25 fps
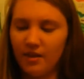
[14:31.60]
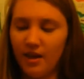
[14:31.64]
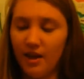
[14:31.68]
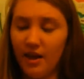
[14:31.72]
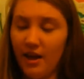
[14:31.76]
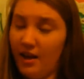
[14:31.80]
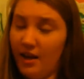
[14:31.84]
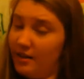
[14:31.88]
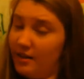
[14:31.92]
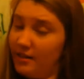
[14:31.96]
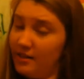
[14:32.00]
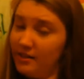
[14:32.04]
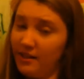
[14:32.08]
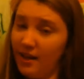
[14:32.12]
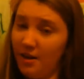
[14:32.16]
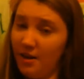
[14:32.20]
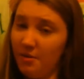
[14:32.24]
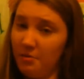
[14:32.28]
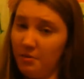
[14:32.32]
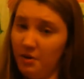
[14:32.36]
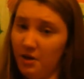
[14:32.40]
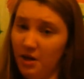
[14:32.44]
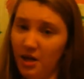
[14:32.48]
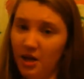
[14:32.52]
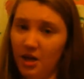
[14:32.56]
in
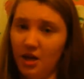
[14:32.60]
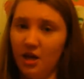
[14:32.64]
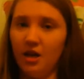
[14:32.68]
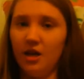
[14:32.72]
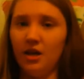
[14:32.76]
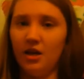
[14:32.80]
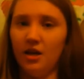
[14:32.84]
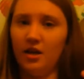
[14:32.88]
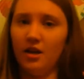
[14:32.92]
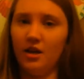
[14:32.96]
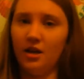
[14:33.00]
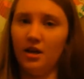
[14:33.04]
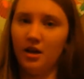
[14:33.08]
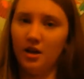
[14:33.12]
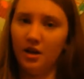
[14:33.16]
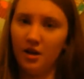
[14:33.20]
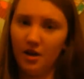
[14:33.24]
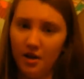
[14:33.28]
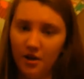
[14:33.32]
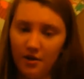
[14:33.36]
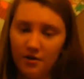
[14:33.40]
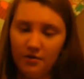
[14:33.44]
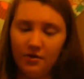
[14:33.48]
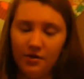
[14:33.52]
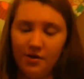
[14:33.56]
escaping
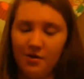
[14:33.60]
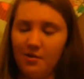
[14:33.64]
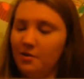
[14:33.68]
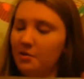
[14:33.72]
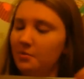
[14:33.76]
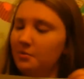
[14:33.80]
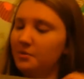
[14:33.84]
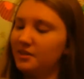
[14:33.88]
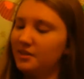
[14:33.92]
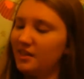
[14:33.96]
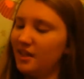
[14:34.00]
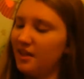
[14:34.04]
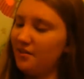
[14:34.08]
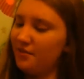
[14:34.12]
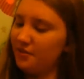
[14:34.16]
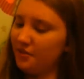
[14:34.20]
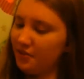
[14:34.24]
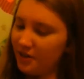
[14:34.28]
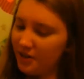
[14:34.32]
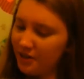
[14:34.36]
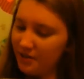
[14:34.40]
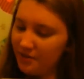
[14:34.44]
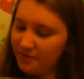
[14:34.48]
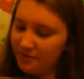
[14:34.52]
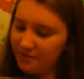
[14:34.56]
from slavery.
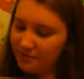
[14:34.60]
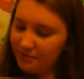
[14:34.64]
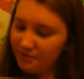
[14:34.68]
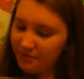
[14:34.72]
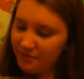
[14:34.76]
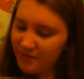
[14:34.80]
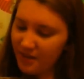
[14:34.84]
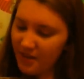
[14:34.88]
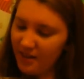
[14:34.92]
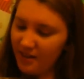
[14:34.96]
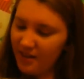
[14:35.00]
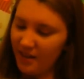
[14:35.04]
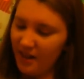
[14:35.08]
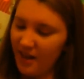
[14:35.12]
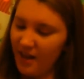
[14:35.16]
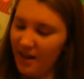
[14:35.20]
And